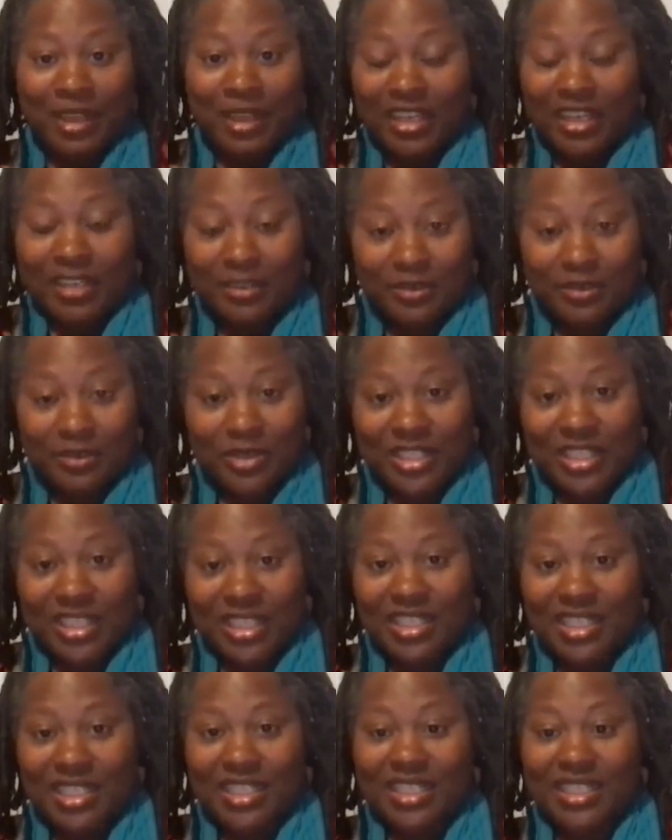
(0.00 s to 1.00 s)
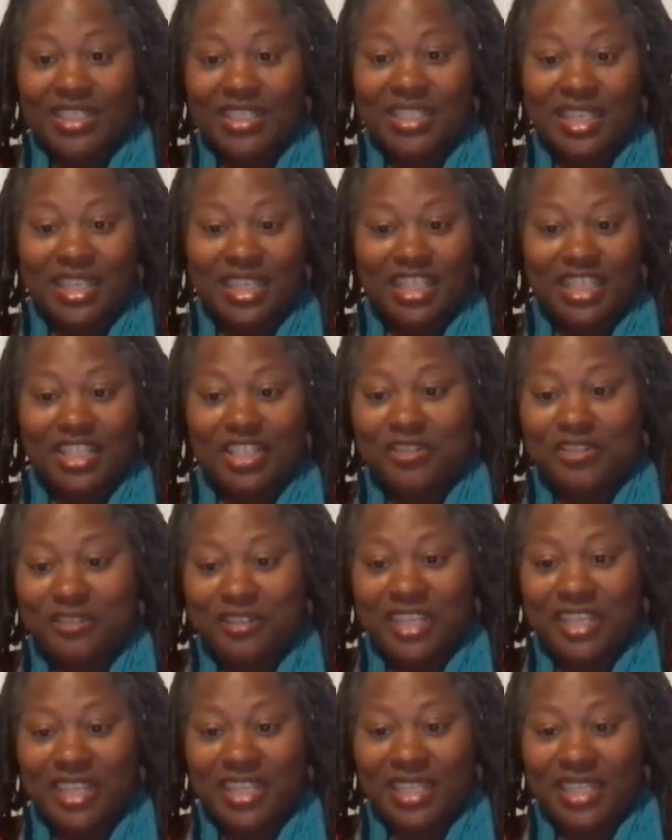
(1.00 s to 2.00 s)
conversations and
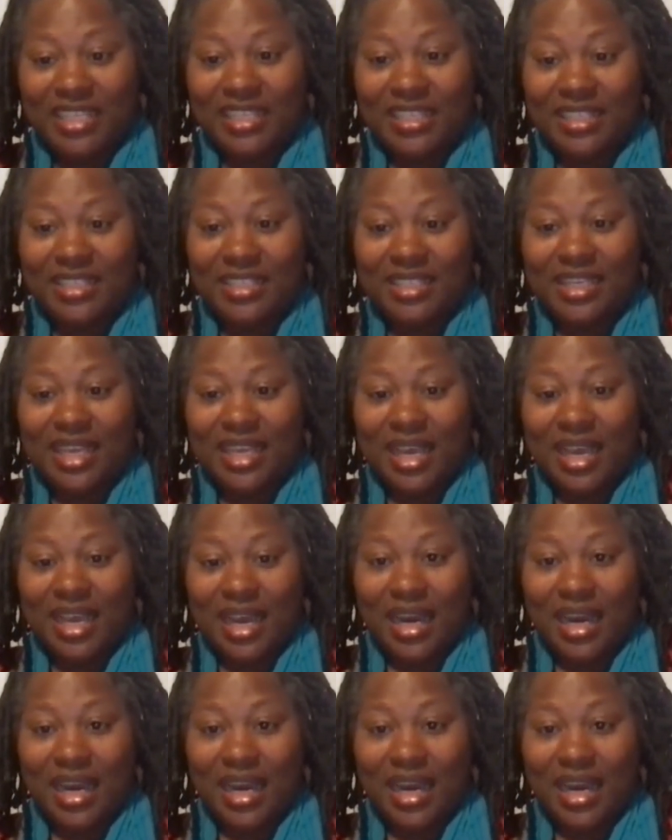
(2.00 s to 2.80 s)
screenings